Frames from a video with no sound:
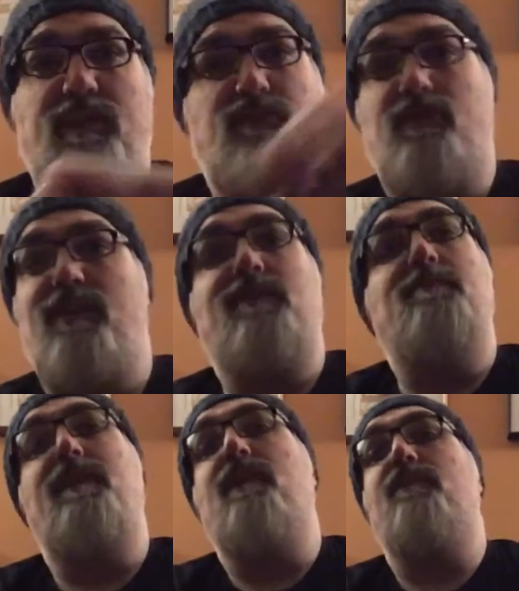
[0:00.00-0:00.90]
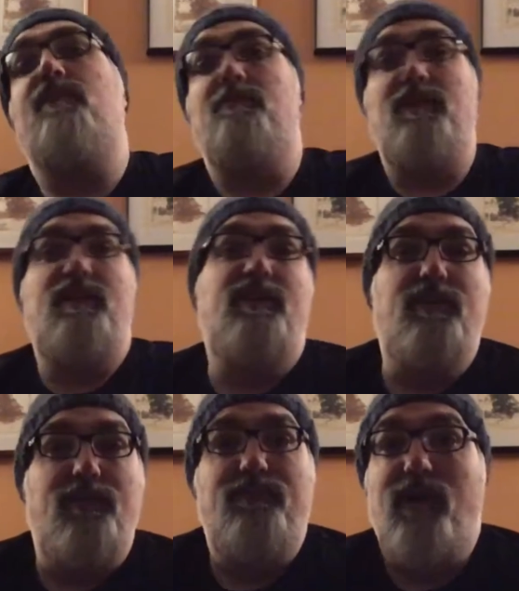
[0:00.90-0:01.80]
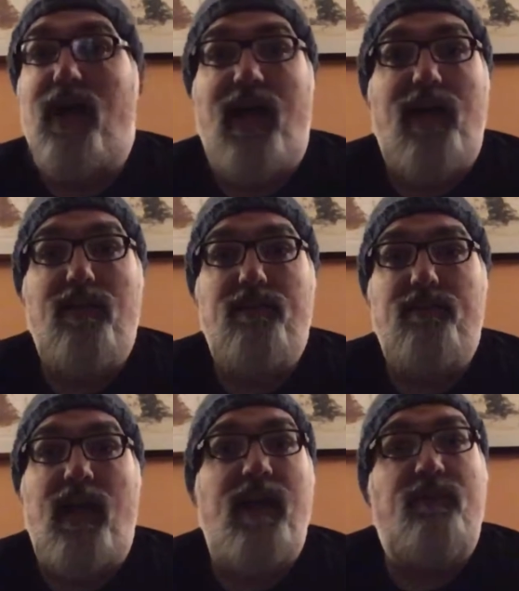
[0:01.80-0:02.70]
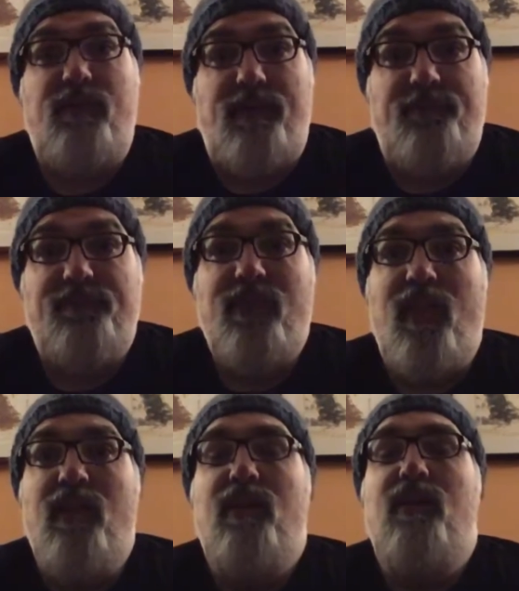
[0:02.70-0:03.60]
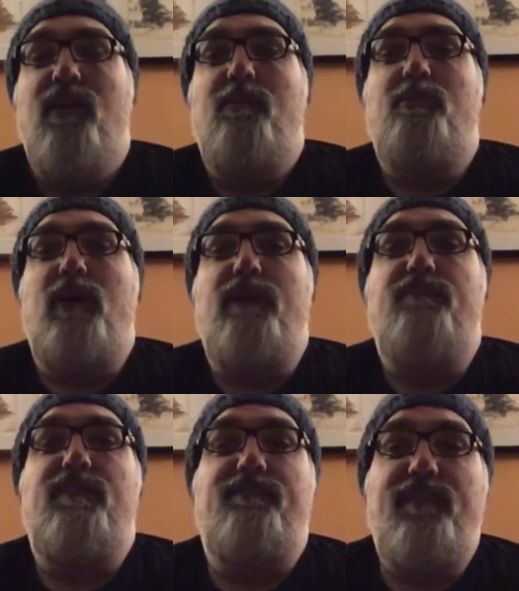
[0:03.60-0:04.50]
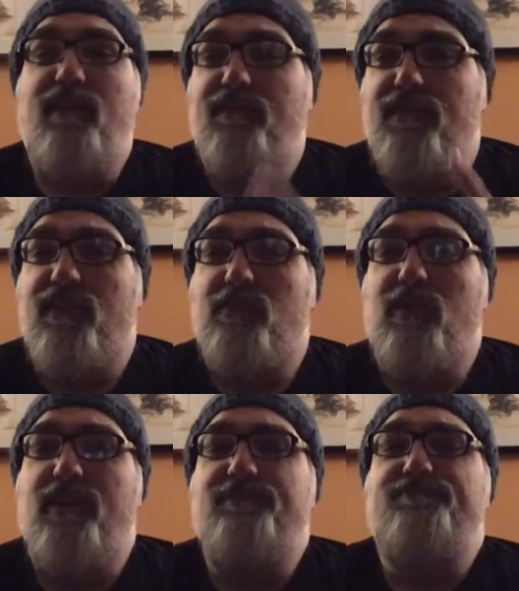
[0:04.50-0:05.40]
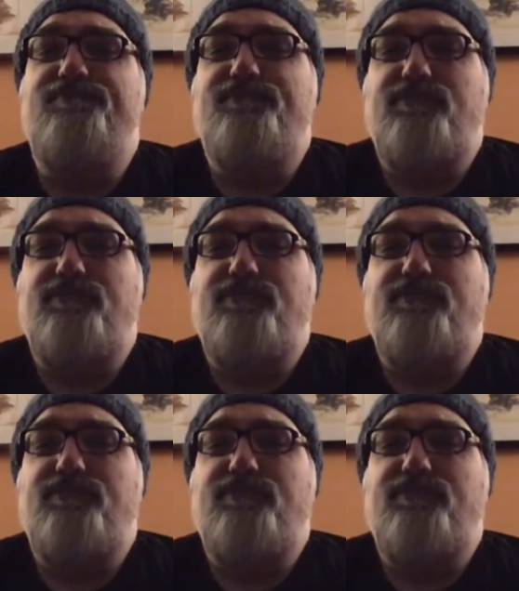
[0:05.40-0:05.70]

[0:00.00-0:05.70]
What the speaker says: and try something else completely new. I don't know. But for the very first one,